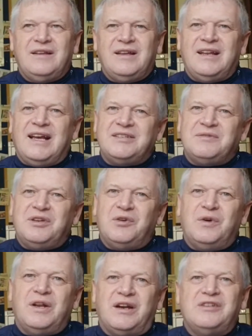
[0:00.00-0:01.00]
And as we
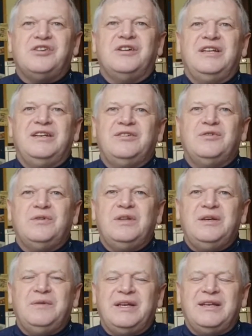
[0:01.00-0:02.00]
go on our journey in
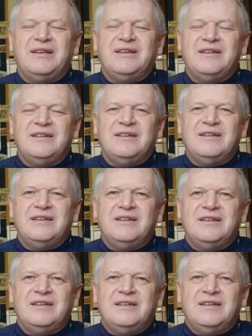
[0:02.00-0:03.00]
Holy Week,
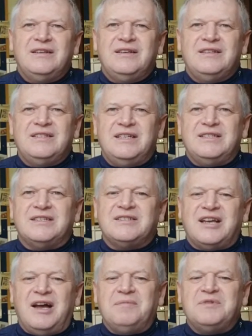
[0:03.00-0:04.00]
Jesus
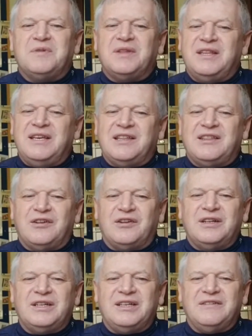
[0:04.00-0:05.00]
comes with the
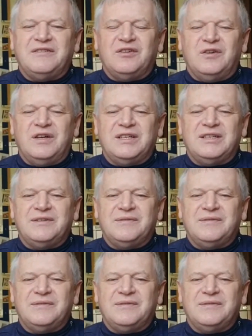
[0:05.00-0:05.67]
authority of God.